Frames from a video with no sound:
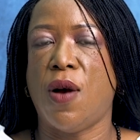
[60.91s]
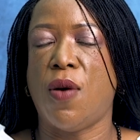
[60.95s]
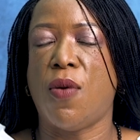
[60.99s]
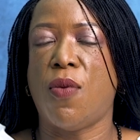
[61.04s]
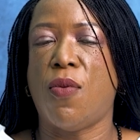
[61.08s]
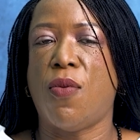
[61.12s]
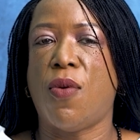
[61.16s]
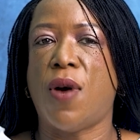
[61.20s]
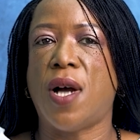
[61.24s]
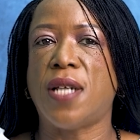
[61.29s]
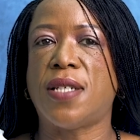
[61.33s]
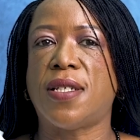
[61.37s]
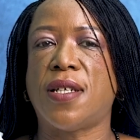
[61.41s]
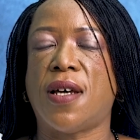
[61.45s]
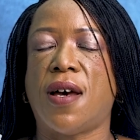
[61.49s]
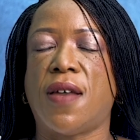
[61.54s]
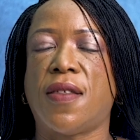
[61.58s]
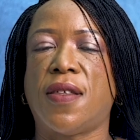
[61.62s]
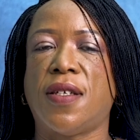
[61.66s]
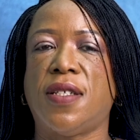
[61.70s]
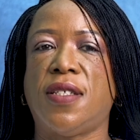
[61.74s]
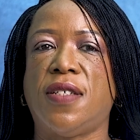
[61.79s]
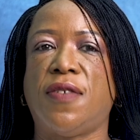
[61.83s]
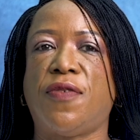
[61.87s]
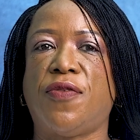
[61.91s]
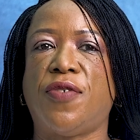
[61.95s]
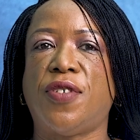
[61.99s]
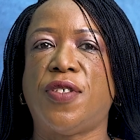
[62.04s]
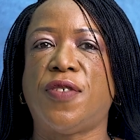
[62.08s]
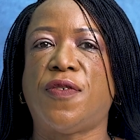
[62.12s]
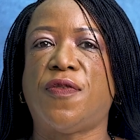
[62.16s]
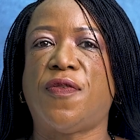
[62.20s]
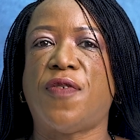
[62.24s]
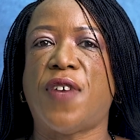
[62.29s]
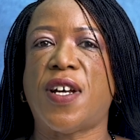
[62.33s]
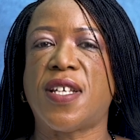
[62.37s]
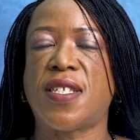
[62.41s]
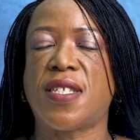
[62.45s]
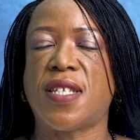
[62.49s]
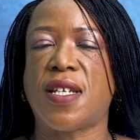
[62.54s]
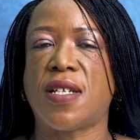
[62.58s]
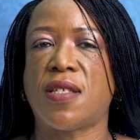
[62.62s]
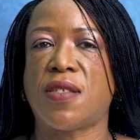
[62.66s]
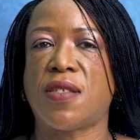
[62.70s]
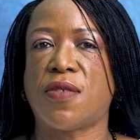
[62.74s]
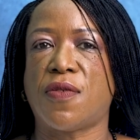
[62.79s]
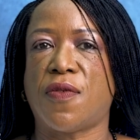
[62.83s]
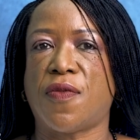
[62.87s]
what are the different
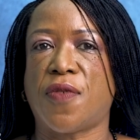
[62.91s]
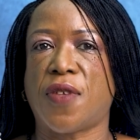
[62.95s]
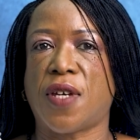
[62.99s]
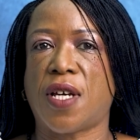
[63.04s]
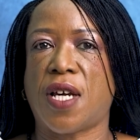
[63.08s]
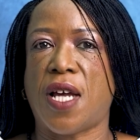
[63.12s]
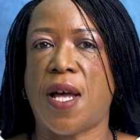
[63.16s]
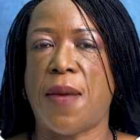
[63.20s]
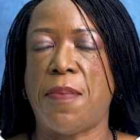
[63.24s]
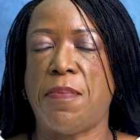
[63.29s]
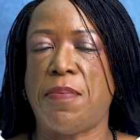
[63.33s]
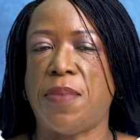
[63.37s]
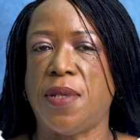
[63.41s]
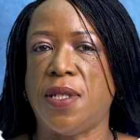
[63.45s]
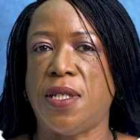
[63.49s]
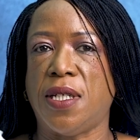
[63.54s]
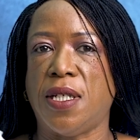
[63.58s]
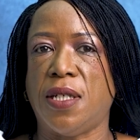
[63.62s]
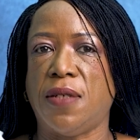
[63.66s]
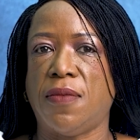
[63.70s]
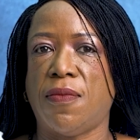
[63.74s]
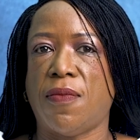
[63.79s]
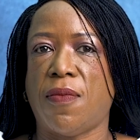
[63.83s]
facets of the company,